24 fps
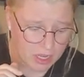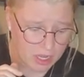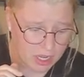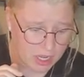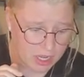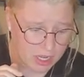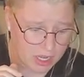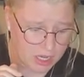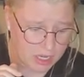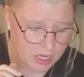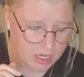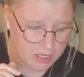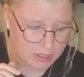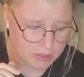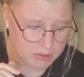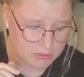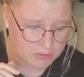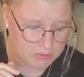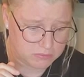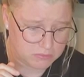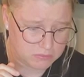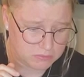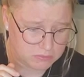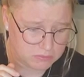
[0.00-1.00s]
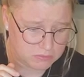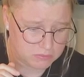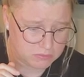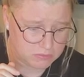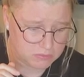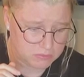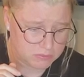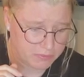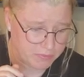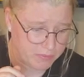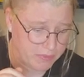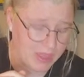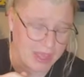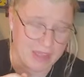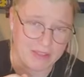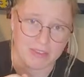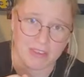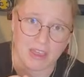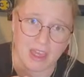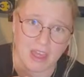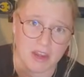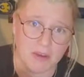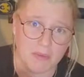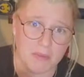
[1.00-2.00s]

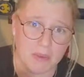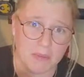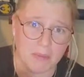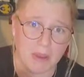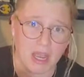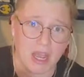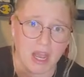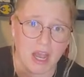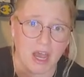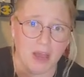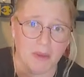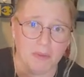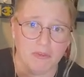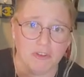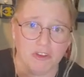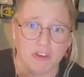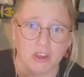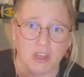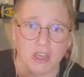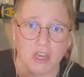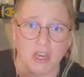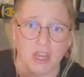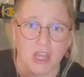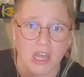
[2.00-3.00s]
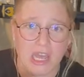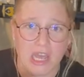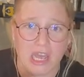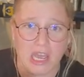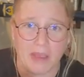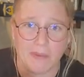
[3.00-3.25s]
that's kind of been my option.